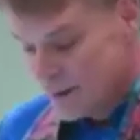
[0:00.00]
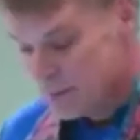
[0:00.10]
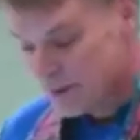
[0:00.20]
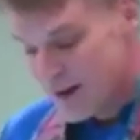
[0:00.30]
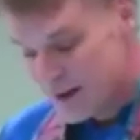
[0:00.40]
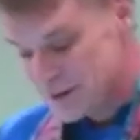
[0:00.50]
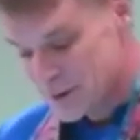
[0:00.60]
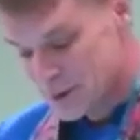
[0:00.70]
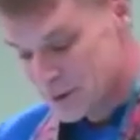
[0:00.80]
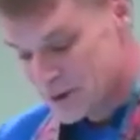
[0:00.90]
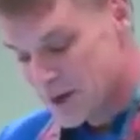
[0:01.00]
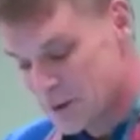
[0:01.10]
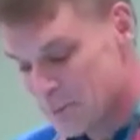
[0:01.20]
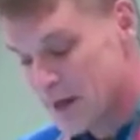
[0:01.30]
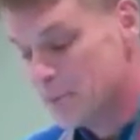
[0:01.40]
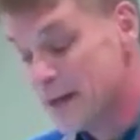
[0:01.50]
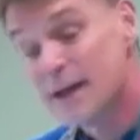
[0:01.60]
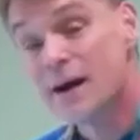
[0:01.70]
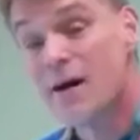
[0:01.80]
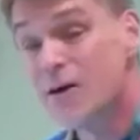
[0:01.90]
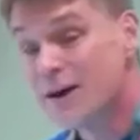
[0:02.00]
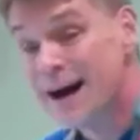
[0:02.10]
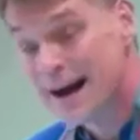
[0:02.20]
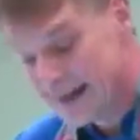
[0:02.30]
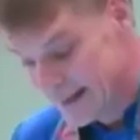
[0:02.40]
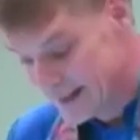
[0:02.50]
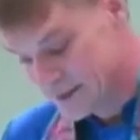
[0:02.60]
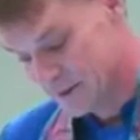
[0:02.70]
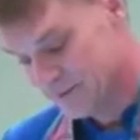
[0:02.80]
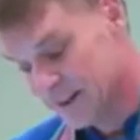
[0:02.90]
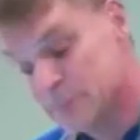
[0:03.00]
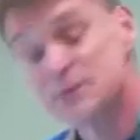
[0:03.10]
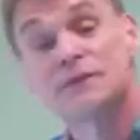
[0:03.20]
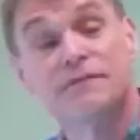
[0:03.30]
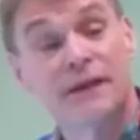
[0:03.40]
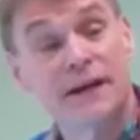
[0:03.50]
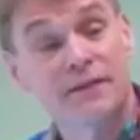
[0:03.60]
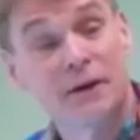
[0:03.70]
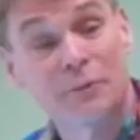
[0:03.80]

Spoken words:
People also talked about making all kinds of leaps of faith